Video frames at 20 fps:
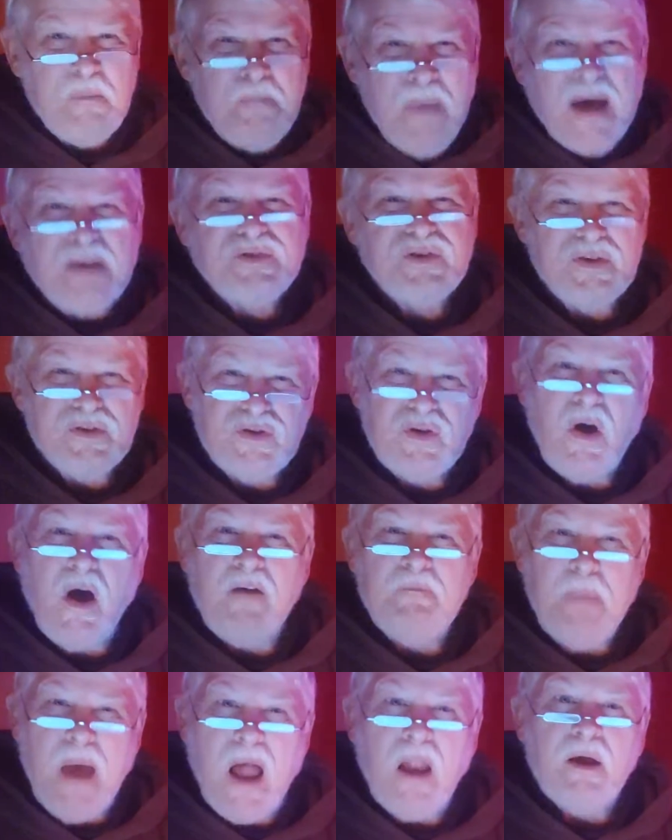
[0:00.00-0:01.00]
message
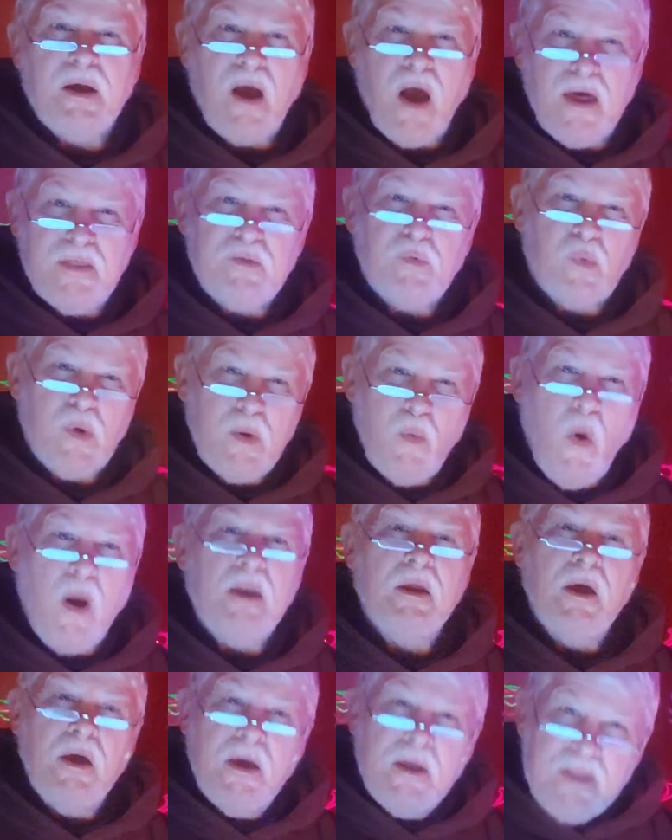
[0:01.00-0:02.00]
of Malachi 3.1
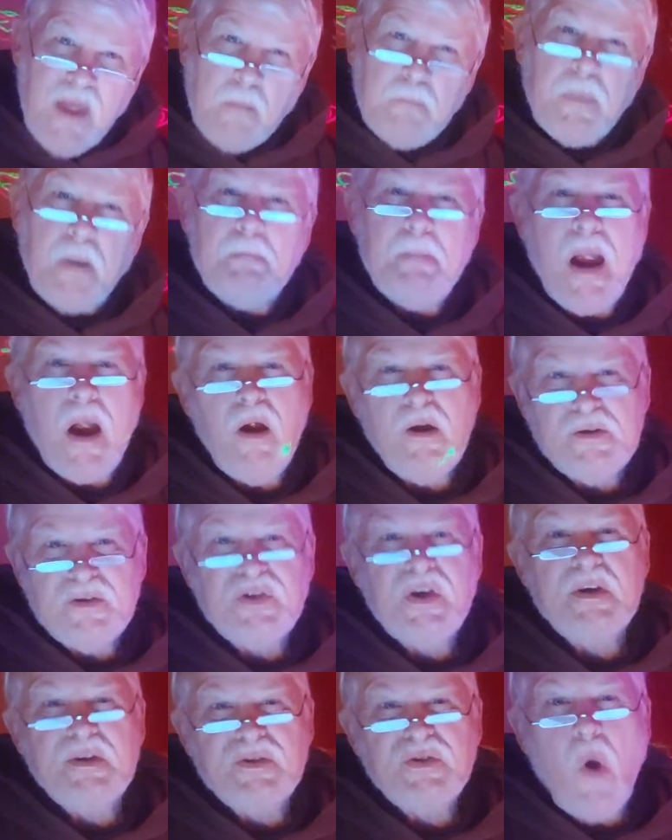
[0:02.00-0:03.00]
that
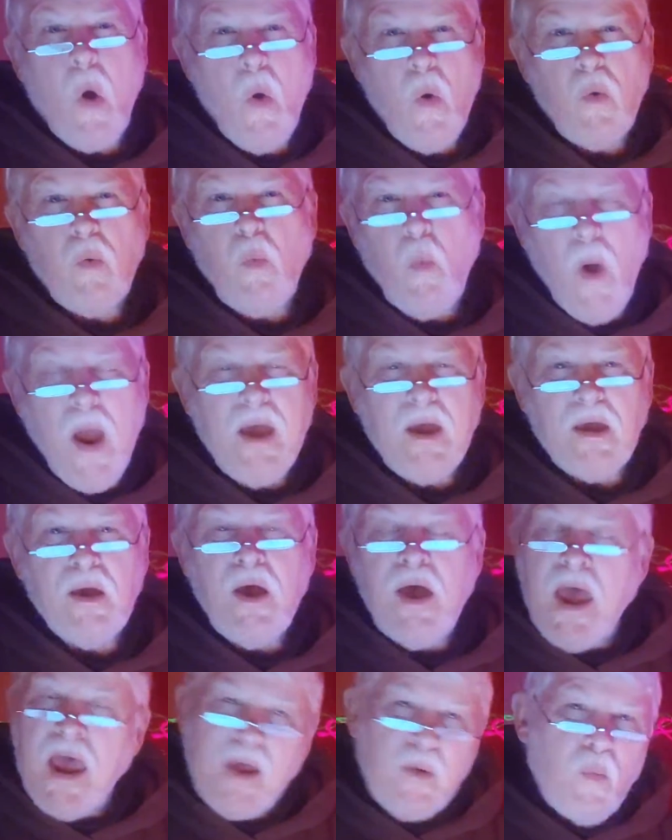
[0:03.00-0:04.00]
prepares his own way.
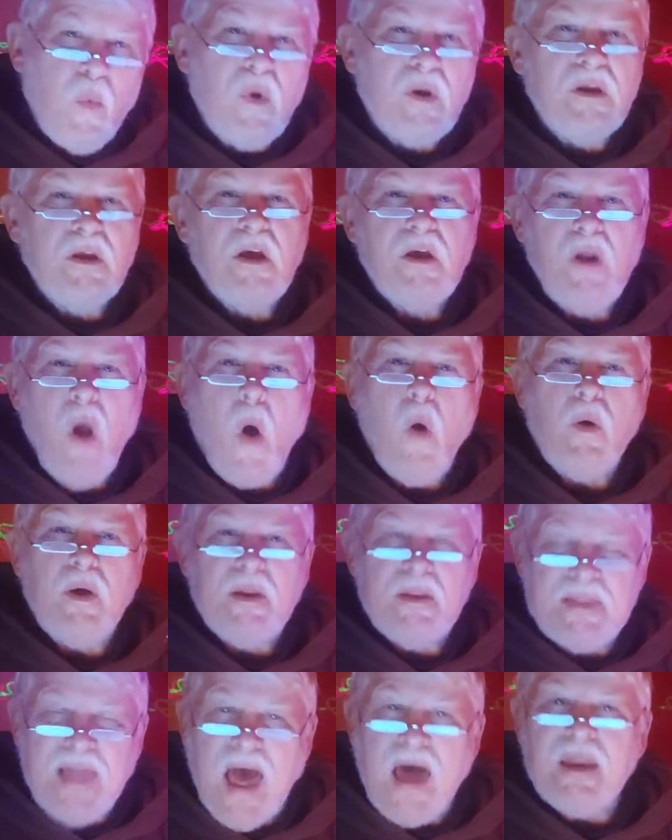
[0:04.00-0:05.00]
And wouldn't you know
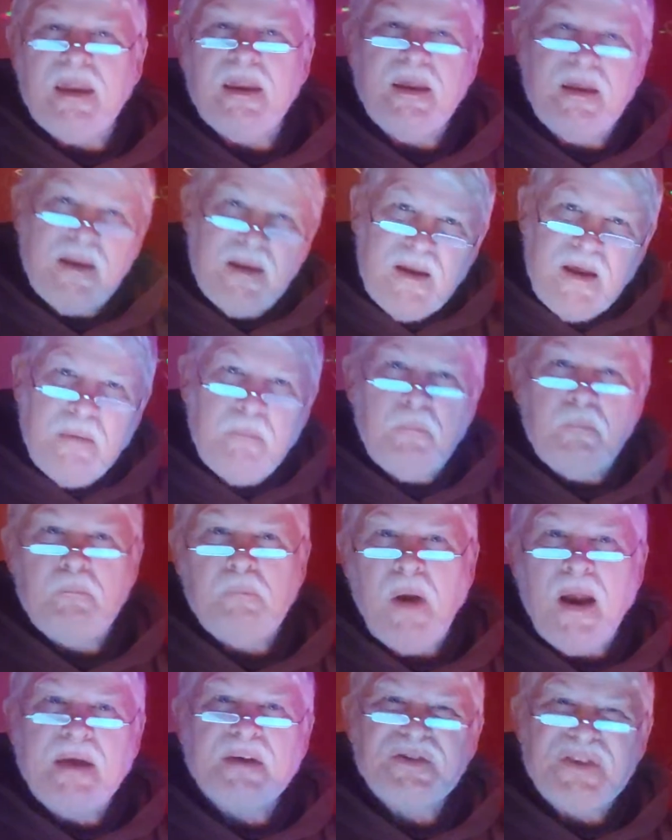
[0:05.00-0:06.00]
it, that
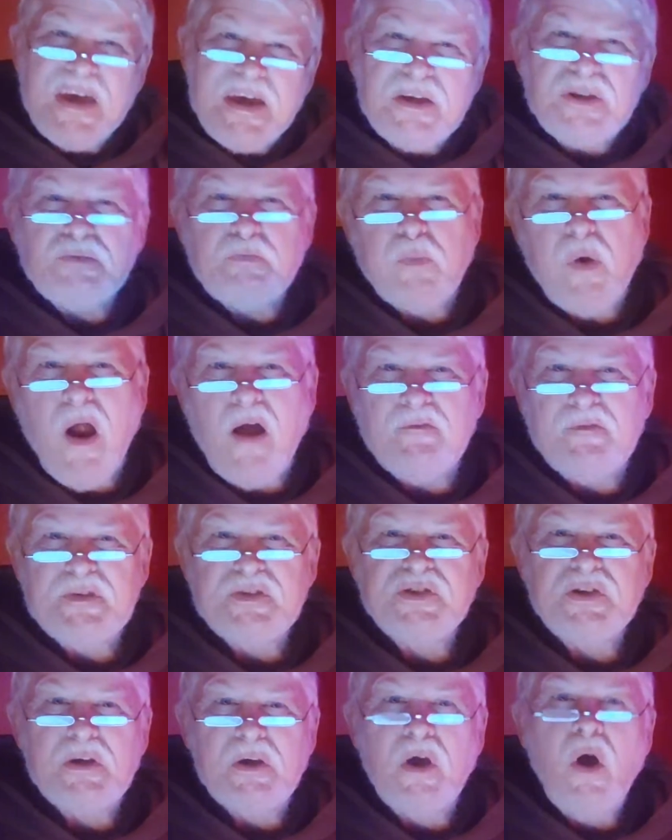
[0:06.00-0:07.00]
brings his
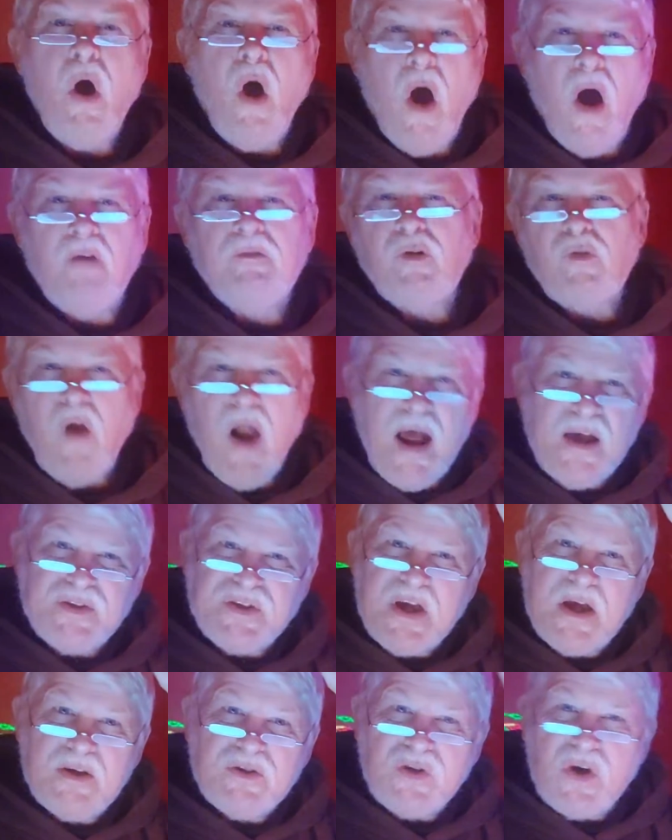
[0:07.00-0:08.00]
prophecy of
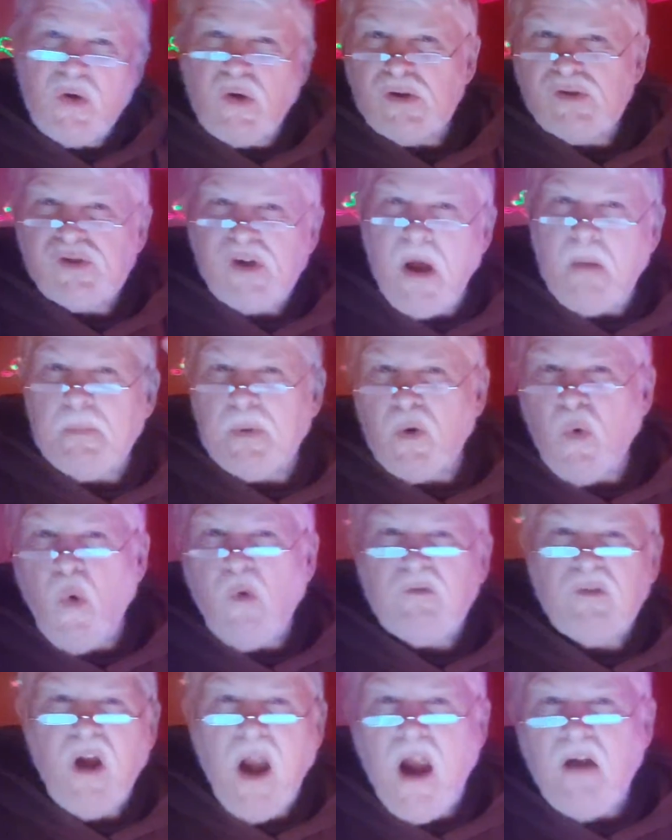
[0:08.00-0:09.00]
arising as the good shepherd
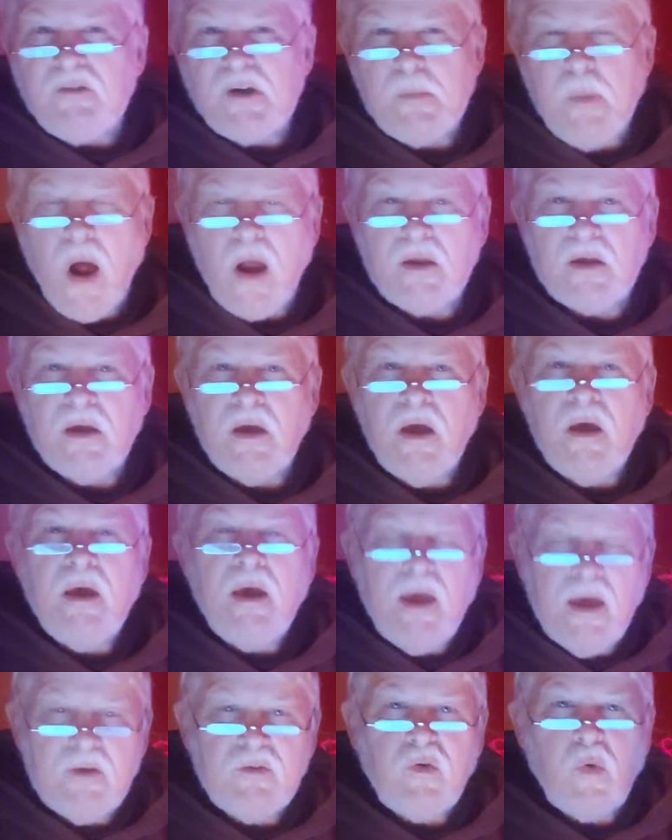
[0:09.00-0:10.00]
over everybody
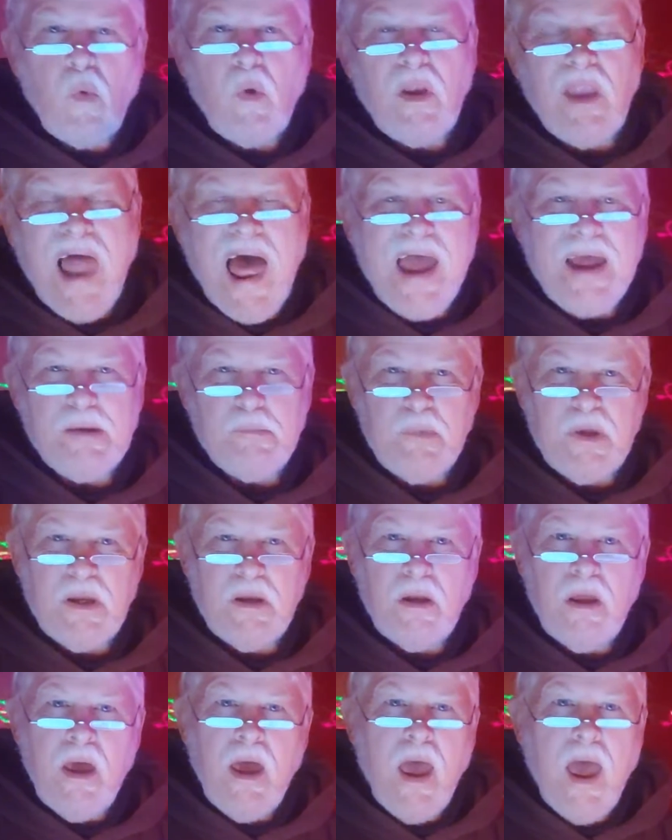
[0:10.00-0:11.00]
into alignment.
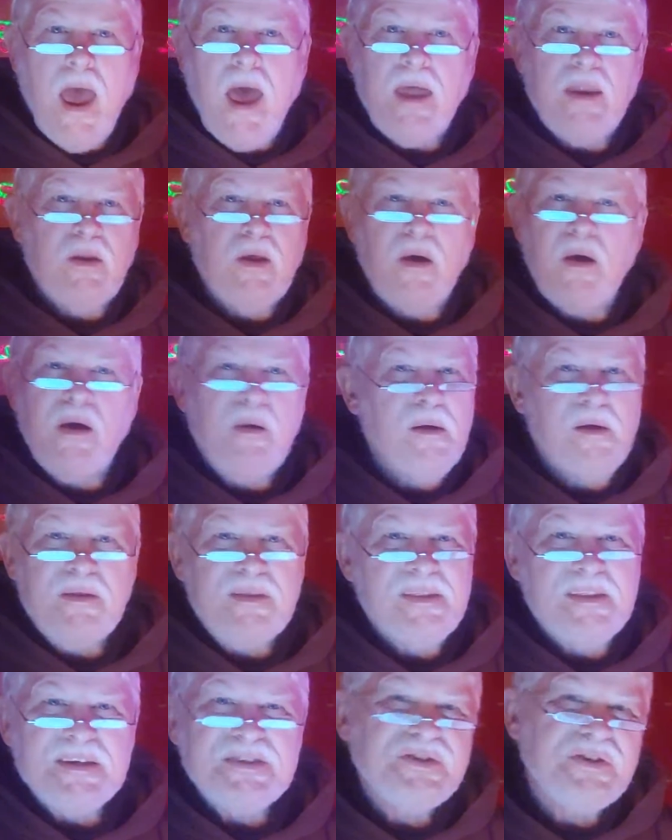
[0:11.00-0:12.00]
And uh,
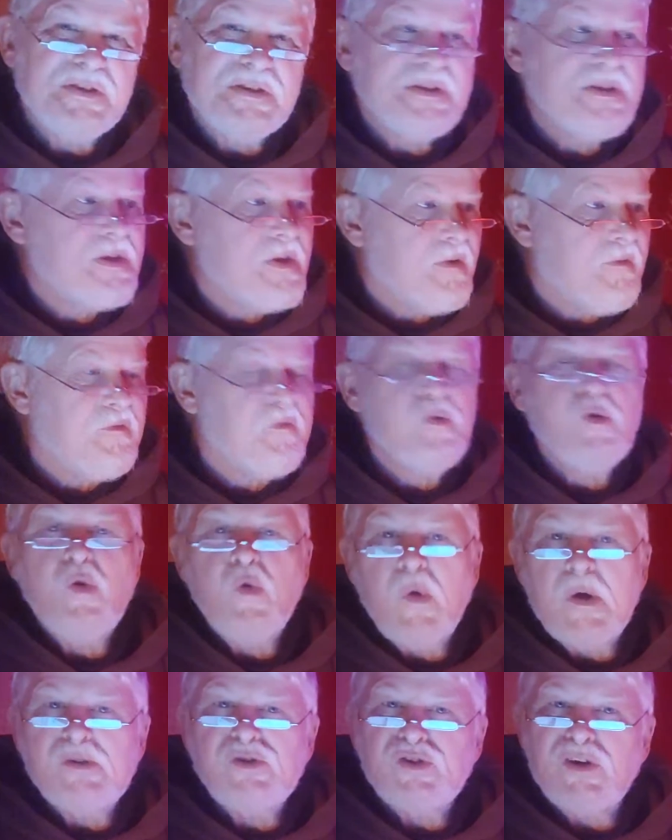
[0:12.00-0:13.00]
this is the
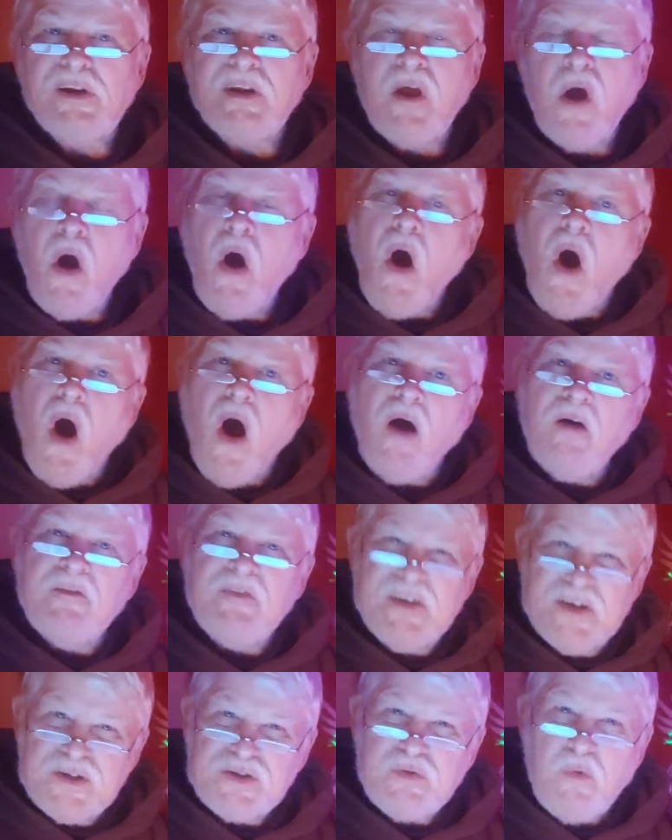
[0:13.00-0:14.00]
fruition of
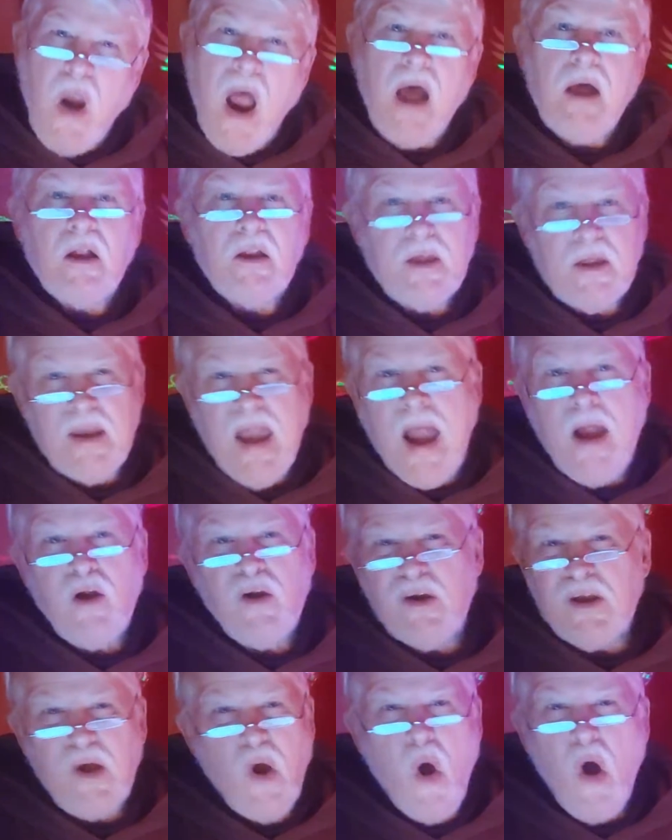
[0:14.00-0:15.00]
Israel
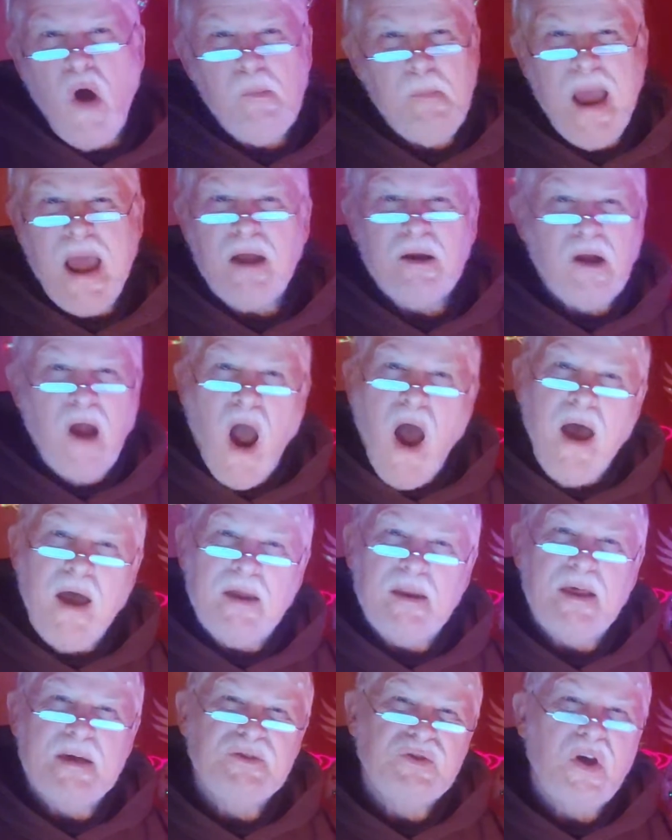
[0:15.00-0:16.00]
inheriting all
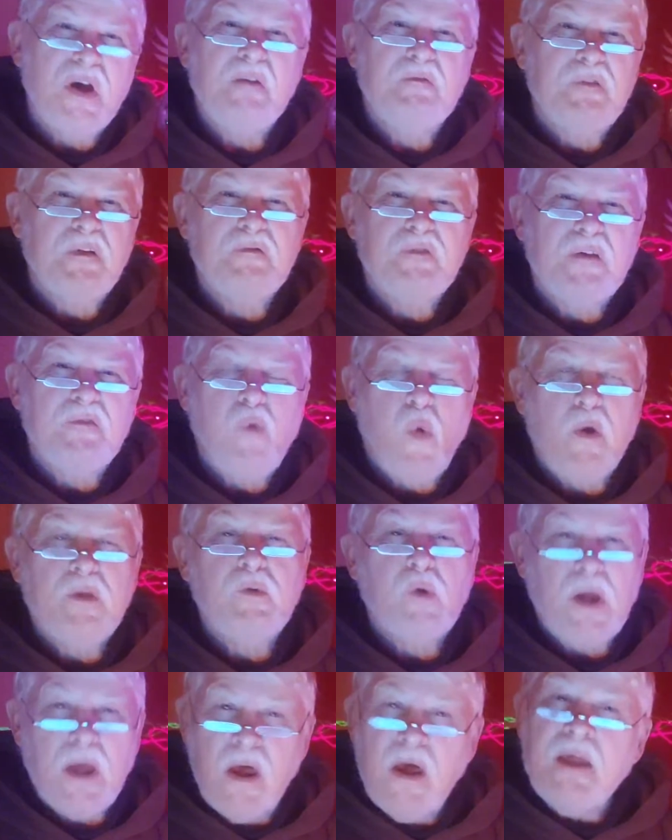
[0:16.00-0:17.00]
mankind, Isaiah 54
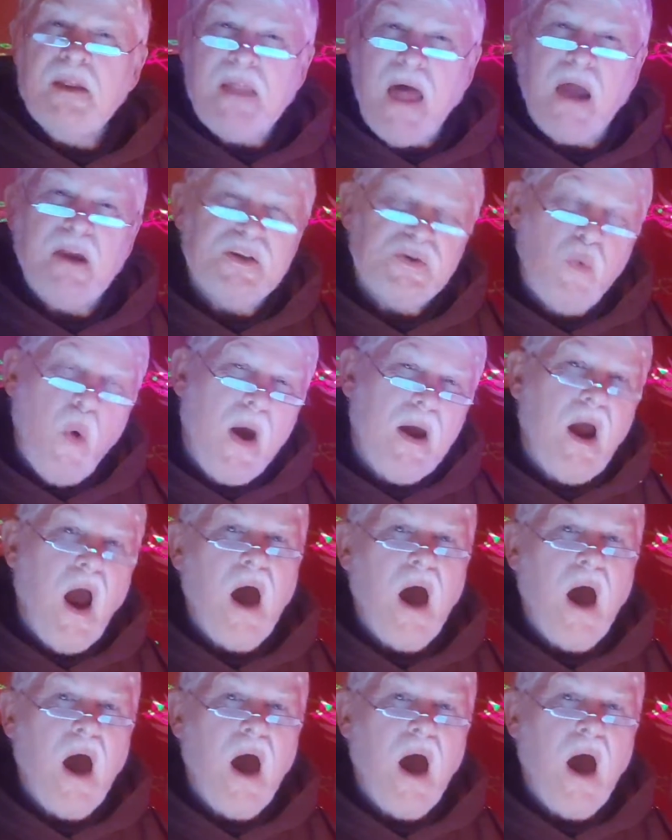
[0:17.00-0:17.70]
3. That is why